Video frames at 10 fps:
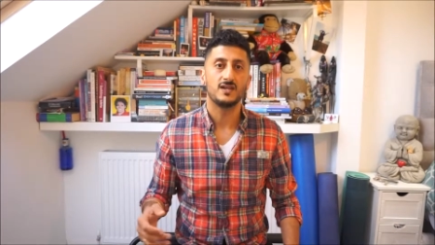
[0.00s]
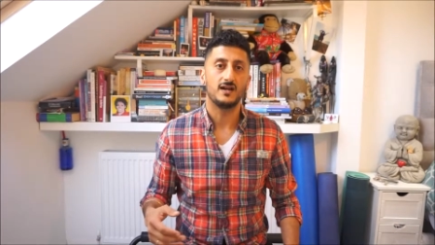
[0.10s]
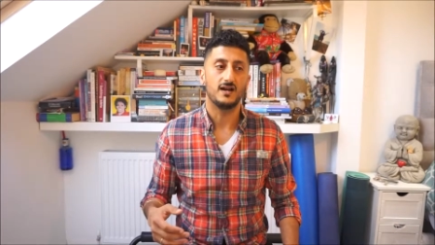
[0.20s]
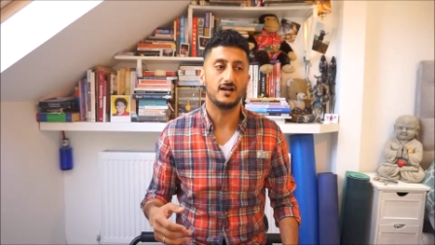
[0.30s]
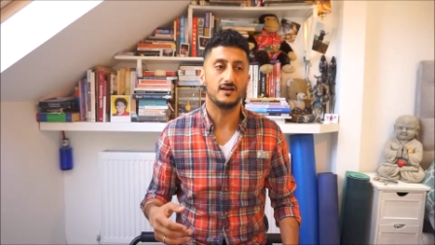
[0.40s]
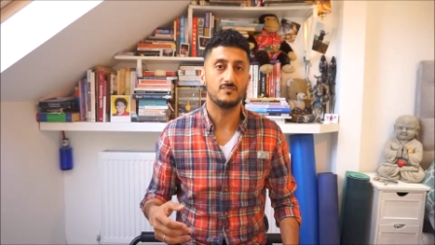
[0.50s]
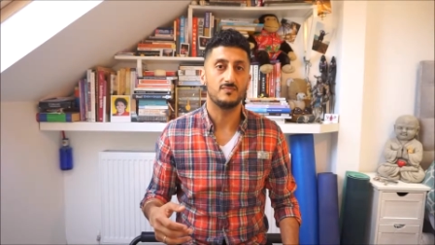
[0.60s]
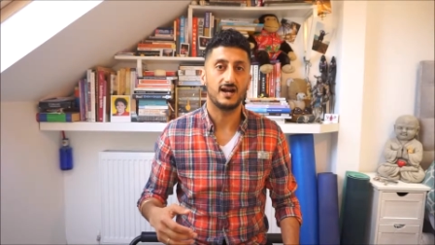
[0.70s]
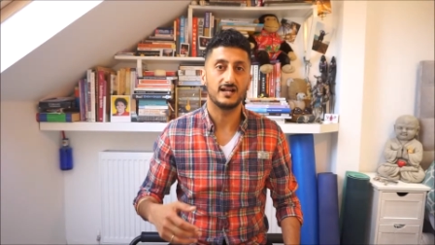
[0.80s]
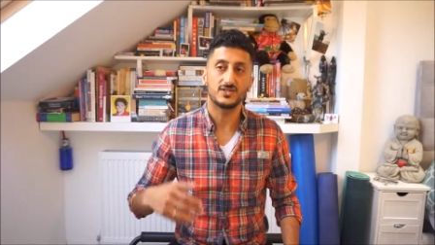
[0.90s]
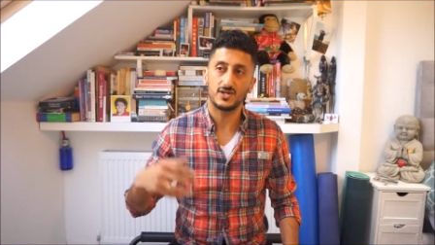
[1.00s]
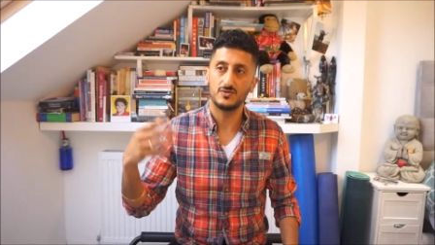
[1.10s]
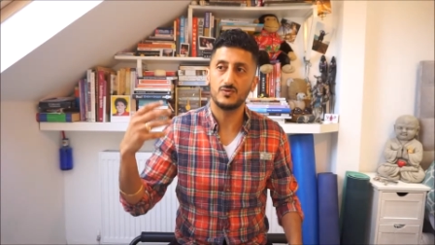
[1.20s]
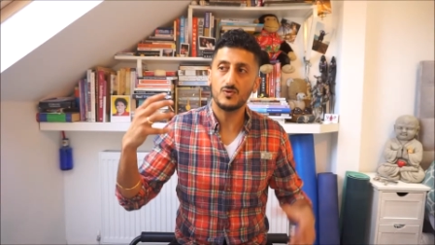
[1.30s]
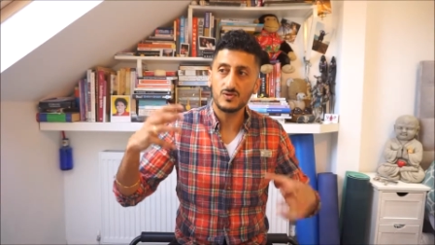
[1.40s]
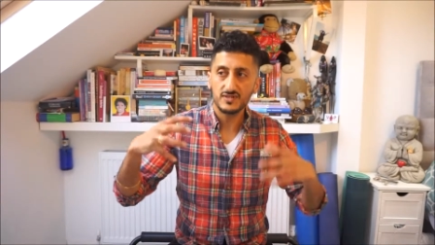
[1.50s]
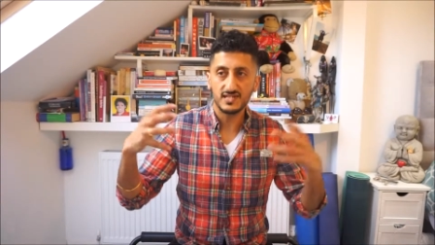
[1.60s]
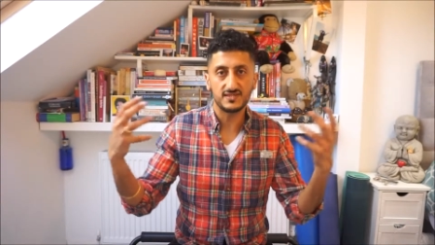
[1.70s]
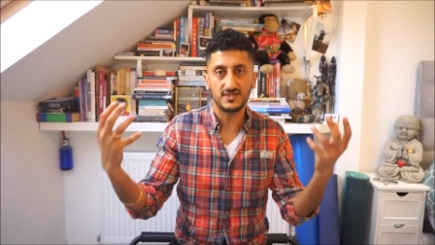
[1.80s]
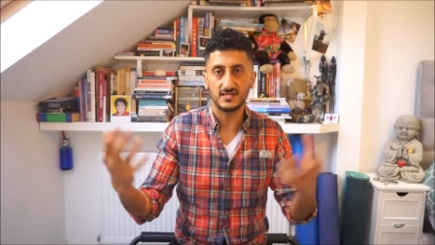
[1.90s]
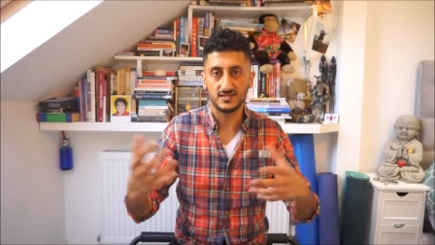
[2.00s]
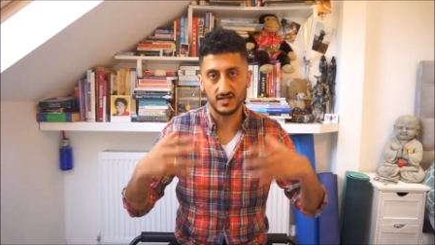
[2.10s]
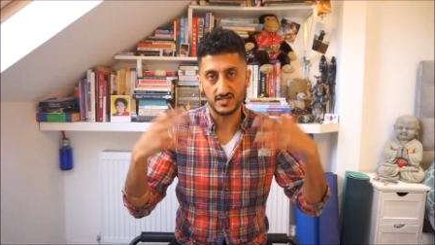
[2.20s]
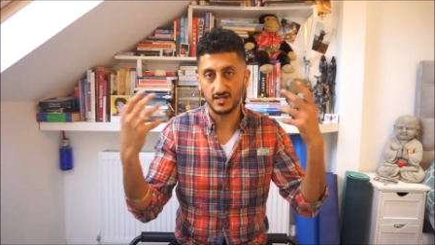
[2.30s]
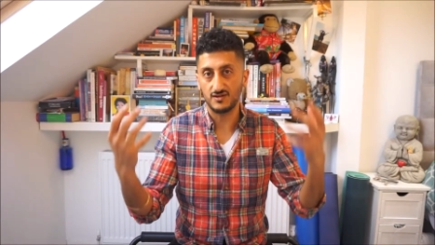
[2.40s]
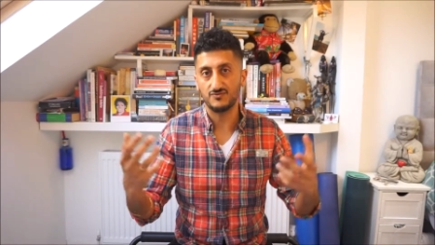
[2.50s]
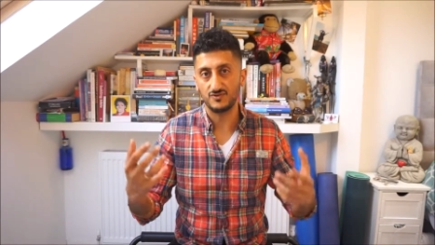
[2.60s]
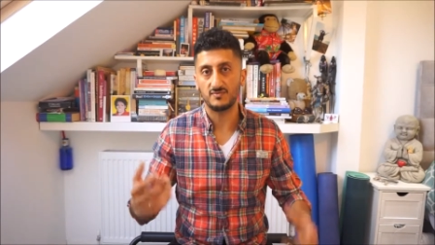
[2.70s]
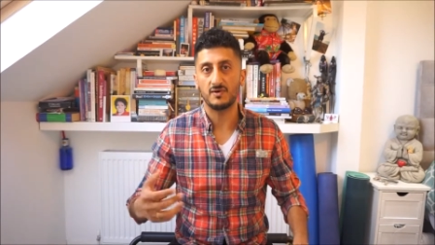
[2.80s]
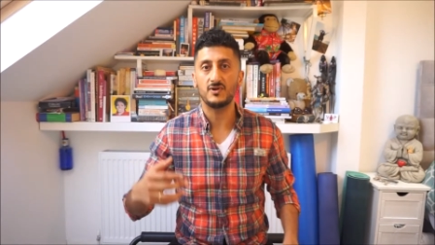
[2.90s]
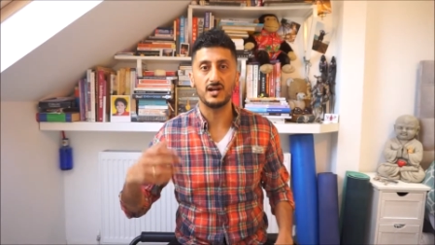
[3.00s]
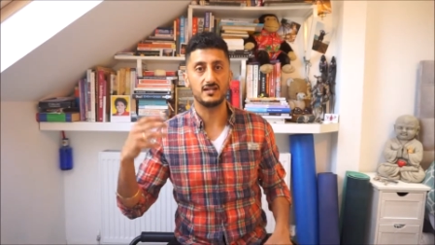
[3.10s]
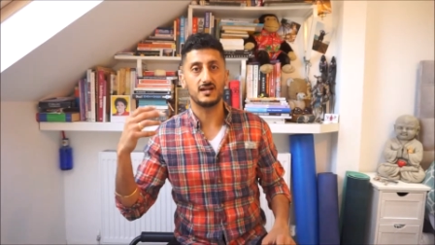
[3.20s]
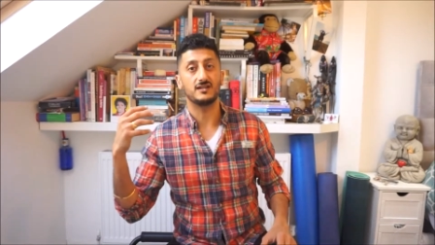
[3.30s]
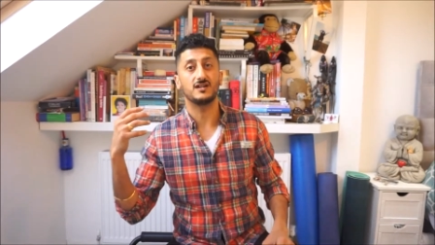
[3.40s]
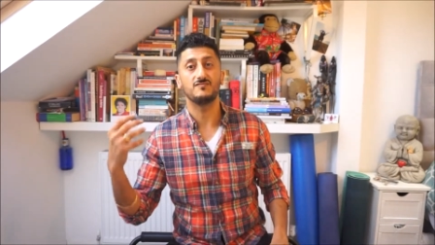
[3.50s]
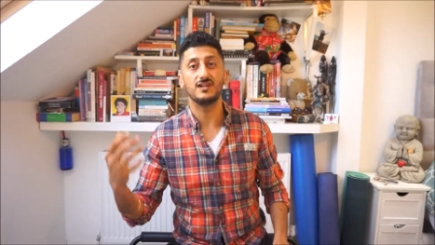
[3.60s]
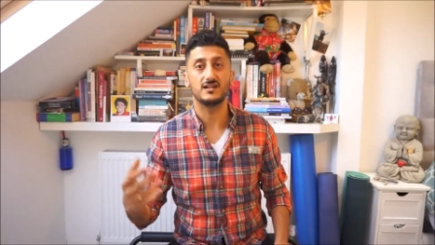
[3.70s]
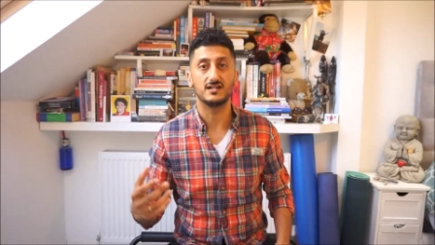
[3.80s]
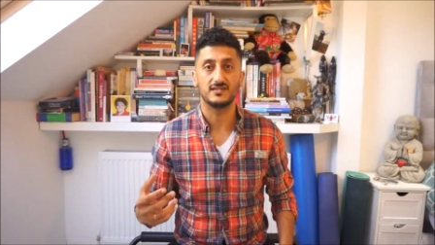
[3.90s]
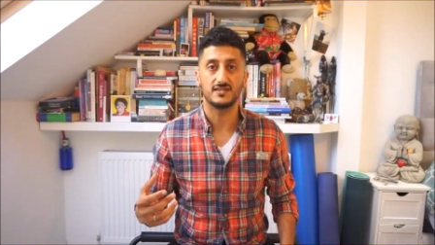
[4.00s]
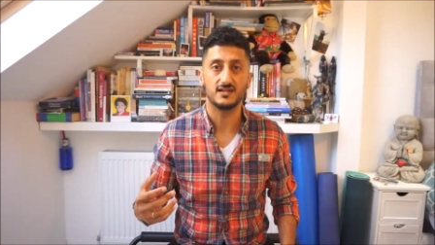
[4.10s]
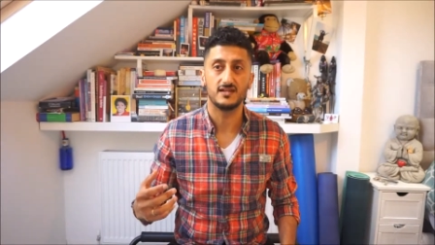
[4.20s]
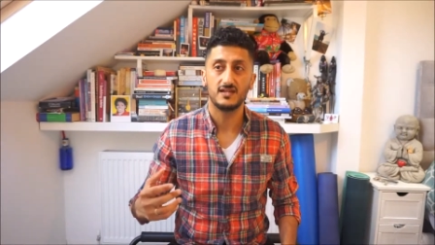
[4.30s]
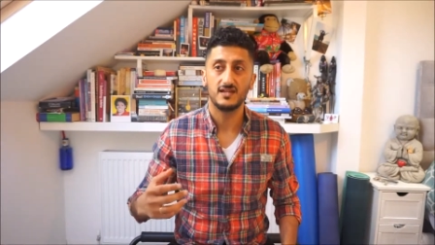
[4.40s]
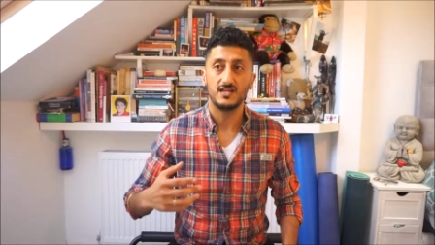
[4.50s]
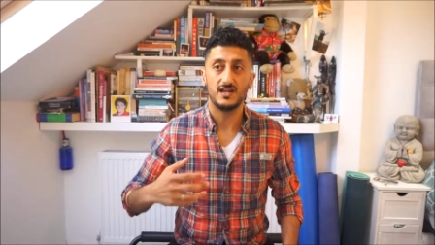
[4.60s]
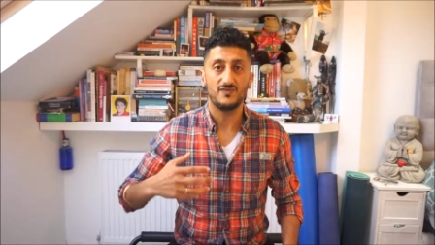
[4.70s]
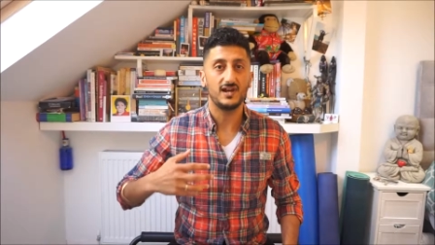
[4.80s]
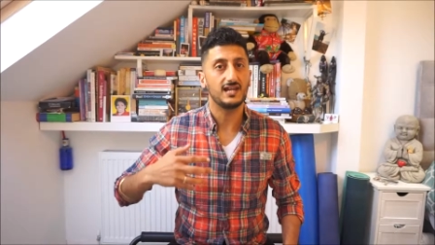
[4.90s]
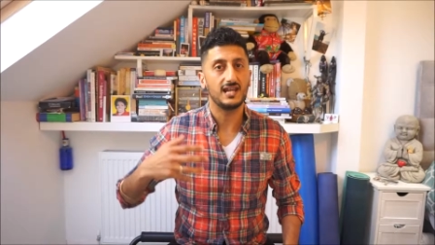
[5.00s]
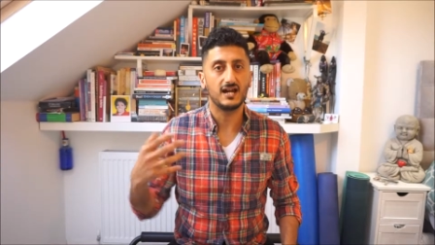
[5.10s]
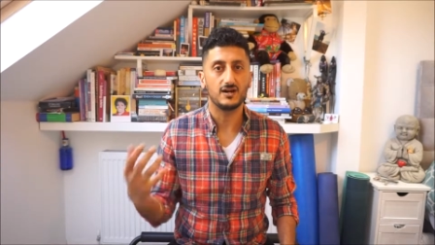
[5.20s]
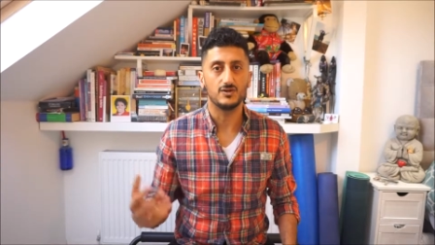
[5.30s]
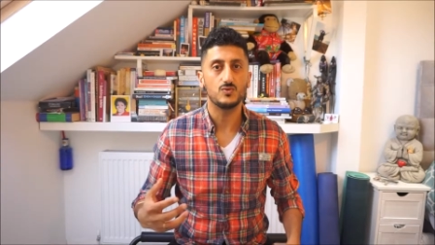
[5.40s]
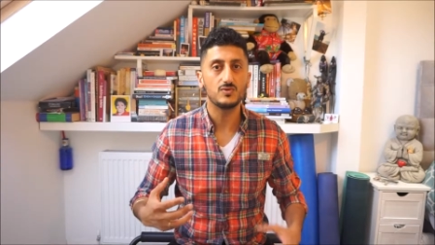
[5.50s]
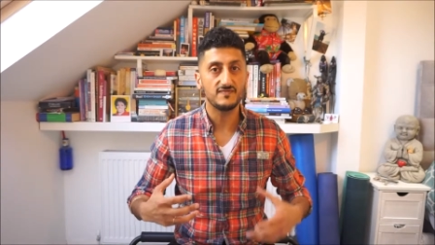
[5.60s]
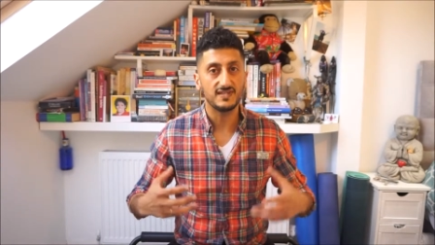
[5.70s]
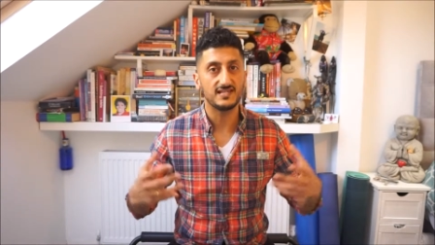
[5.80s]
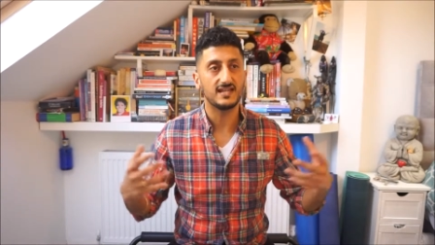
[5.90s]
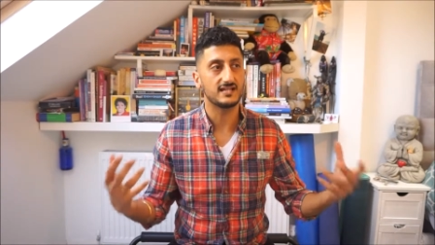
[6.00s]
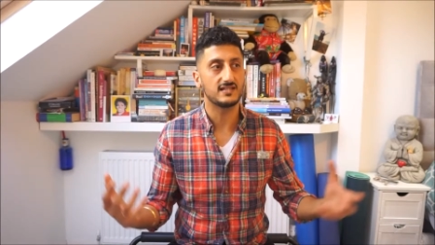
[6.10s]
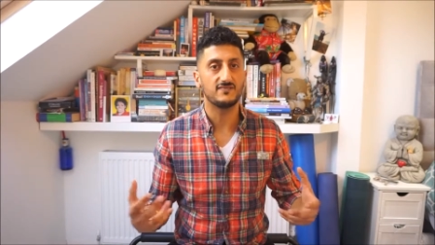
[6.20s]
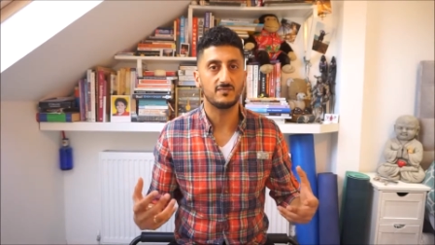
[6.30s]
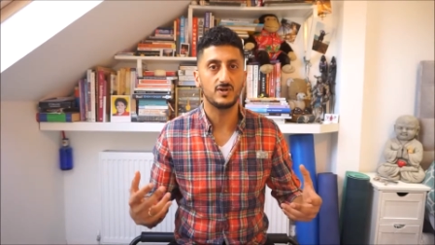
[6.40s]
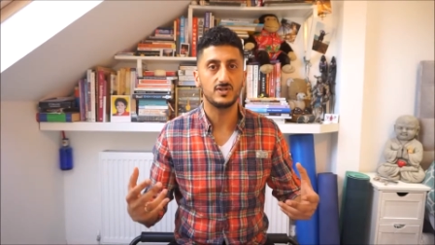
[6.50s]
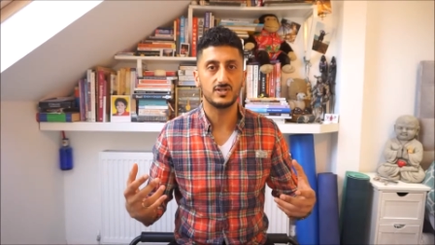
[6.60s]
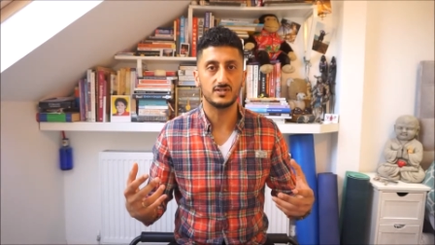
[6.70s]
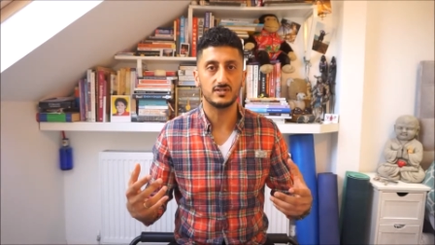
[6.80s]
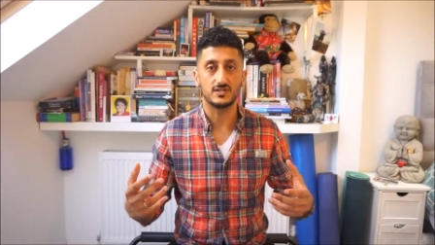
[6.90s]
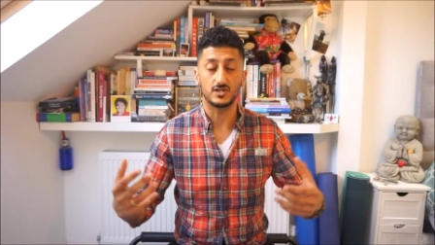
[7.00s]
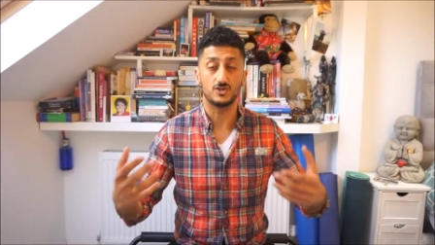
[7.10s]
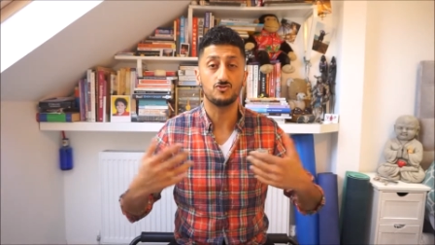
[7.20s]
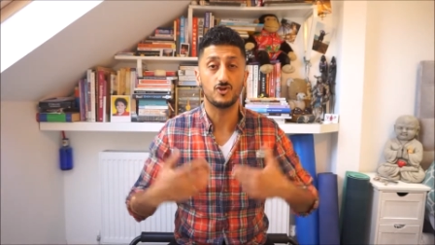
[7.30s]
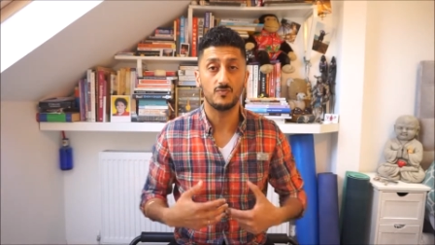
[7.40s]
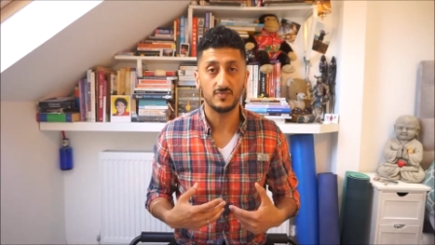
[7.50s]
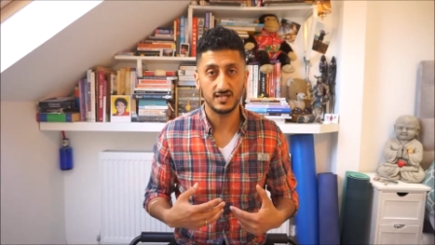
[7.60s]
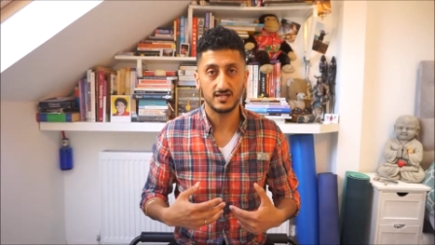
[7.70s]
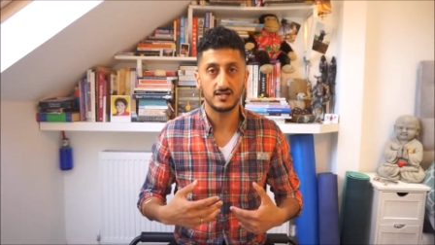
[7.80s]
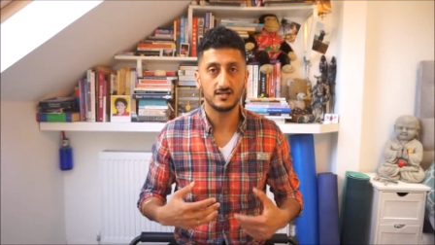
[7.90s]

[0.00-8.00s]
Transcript: And so all of these things started to go through in my mind, and I realized that if I allowed all of these negative emotions to control me,